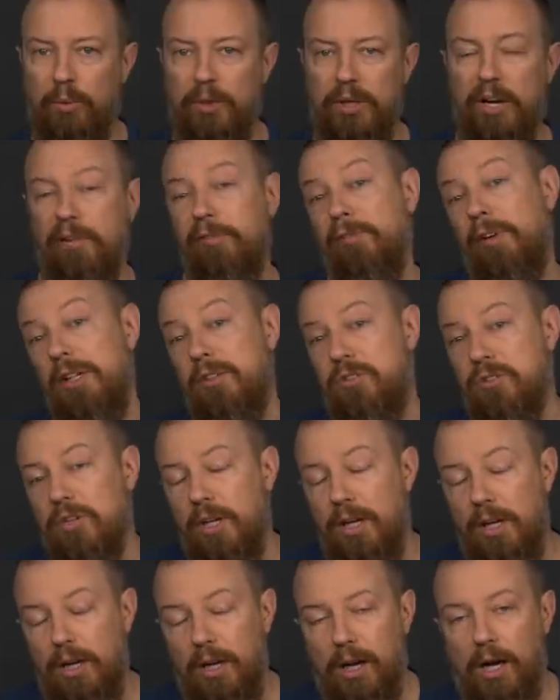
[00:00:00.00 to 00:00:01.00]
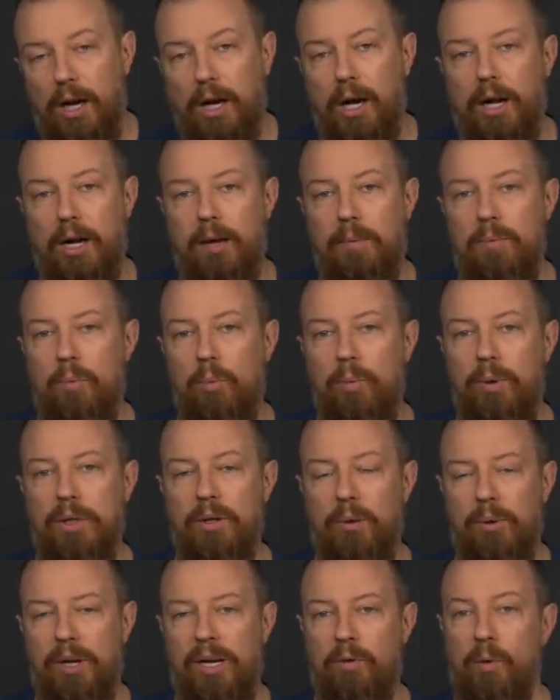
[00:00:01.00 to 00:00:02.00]
we're not friends. Uh, we
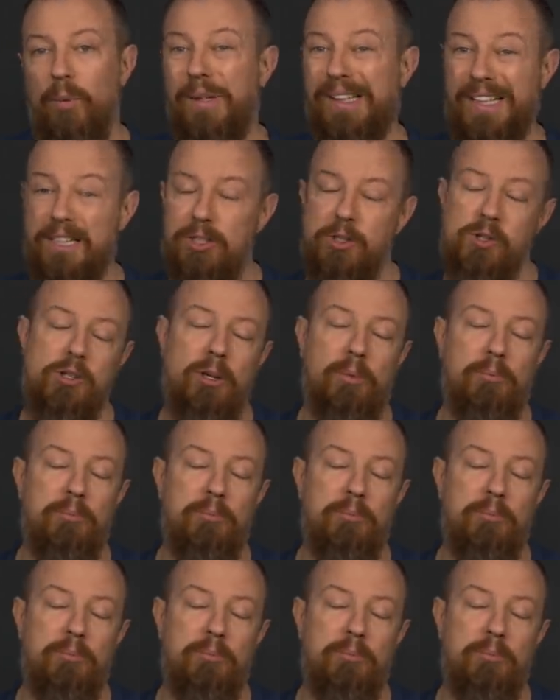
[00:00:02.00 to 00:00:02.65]
don't have a relationship.